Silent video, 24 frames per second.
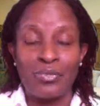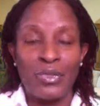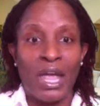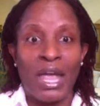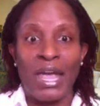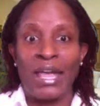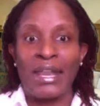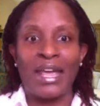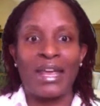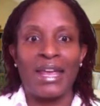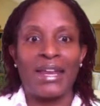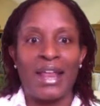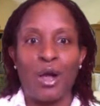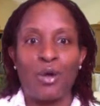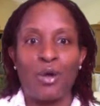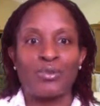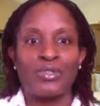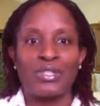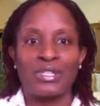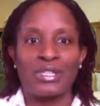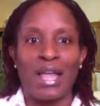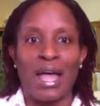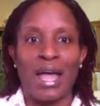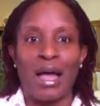and they don't
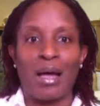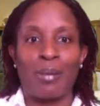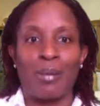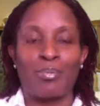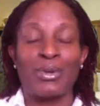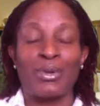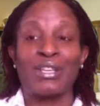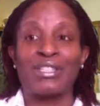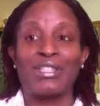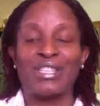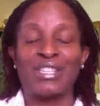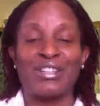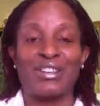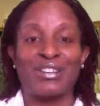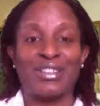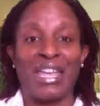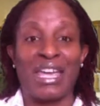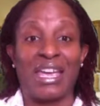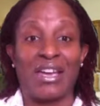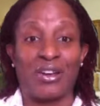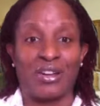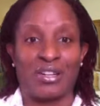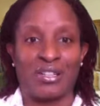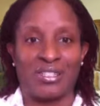stop until they
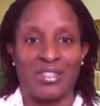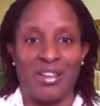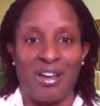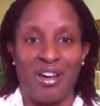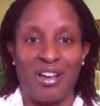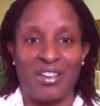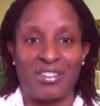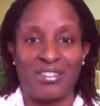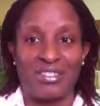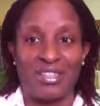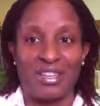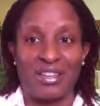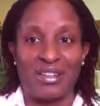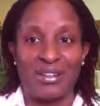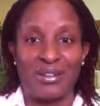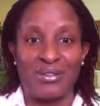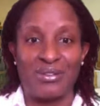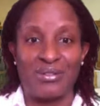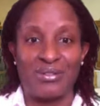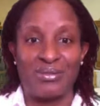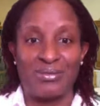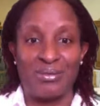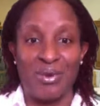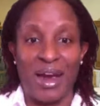are exhausted,
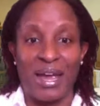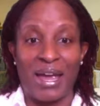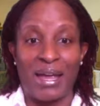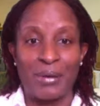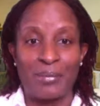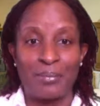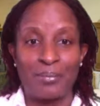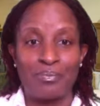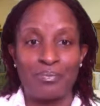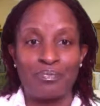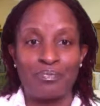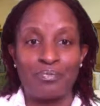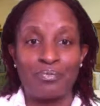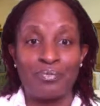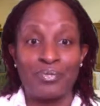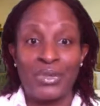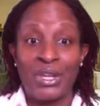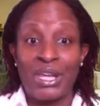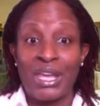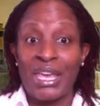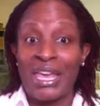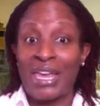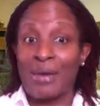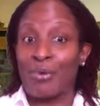right?
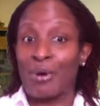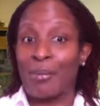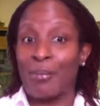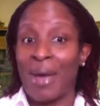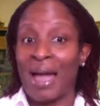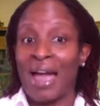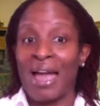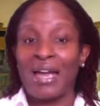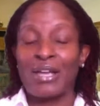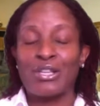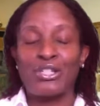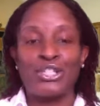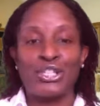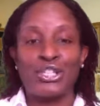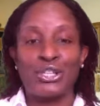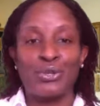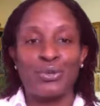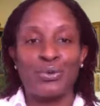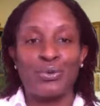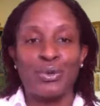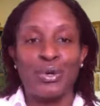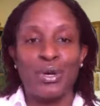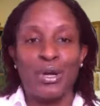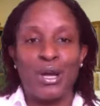It reminds
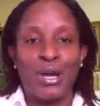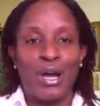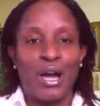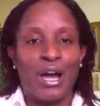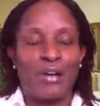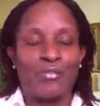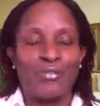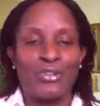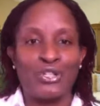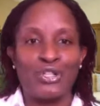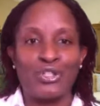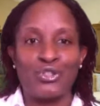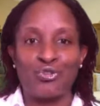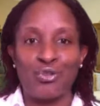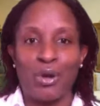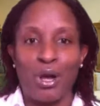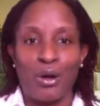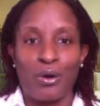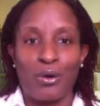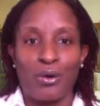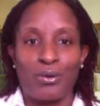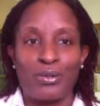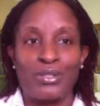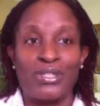you of the
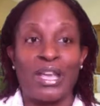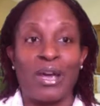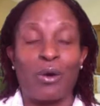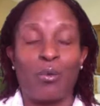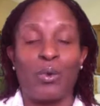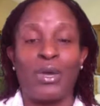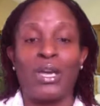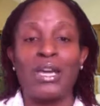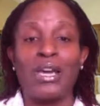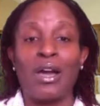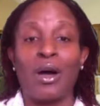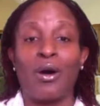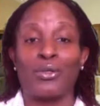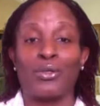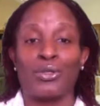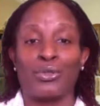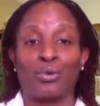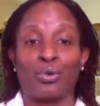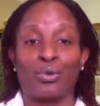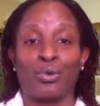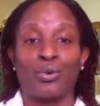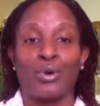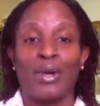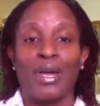struggles that we go
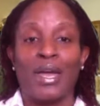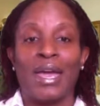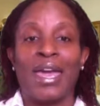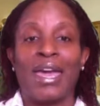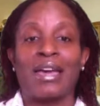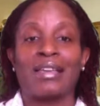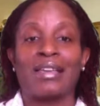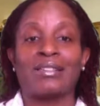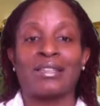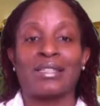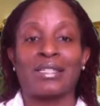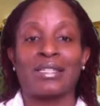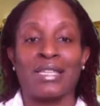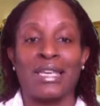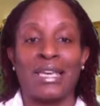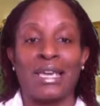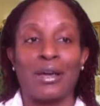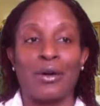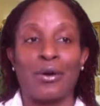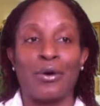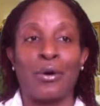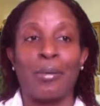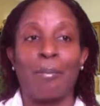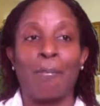through as a
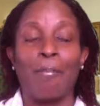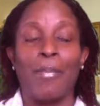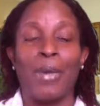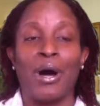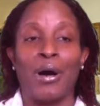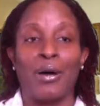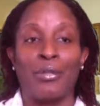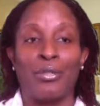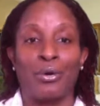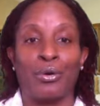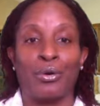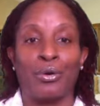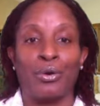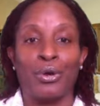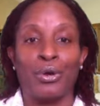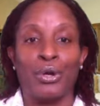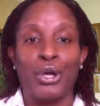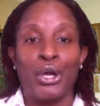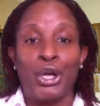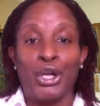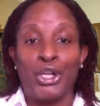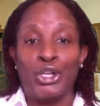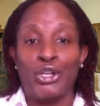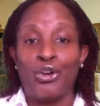single mother.
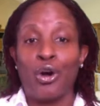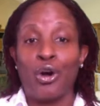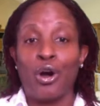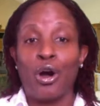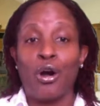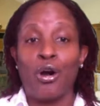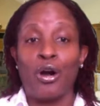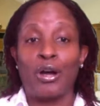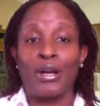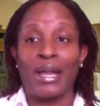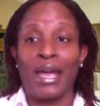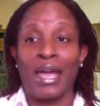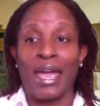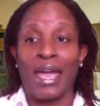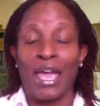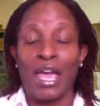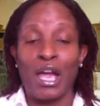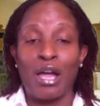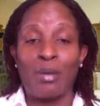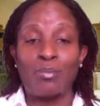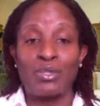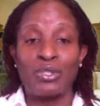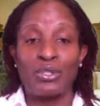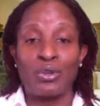You're on a
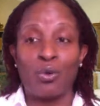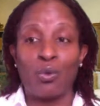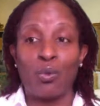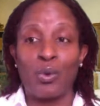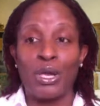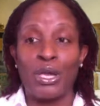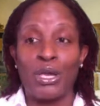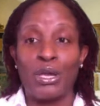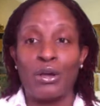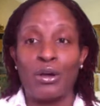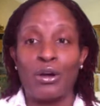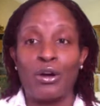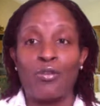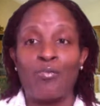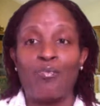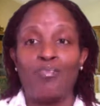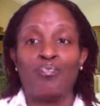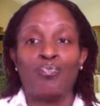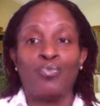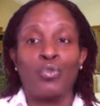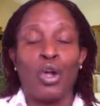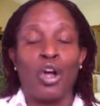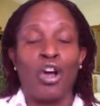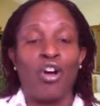hamster wheel
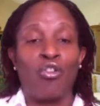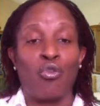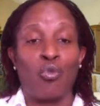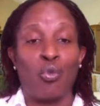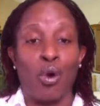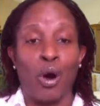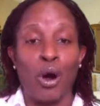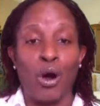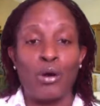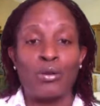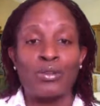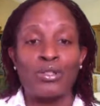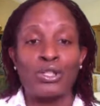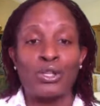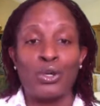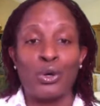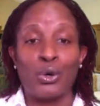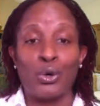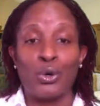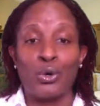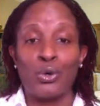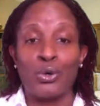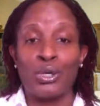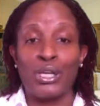of work,
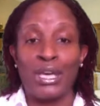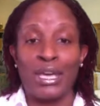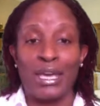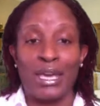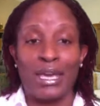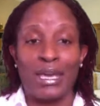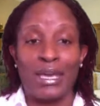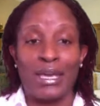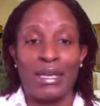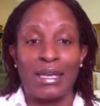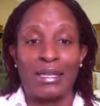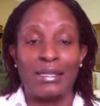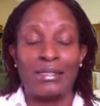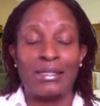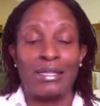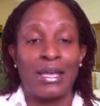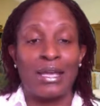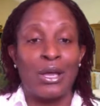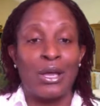school, kids.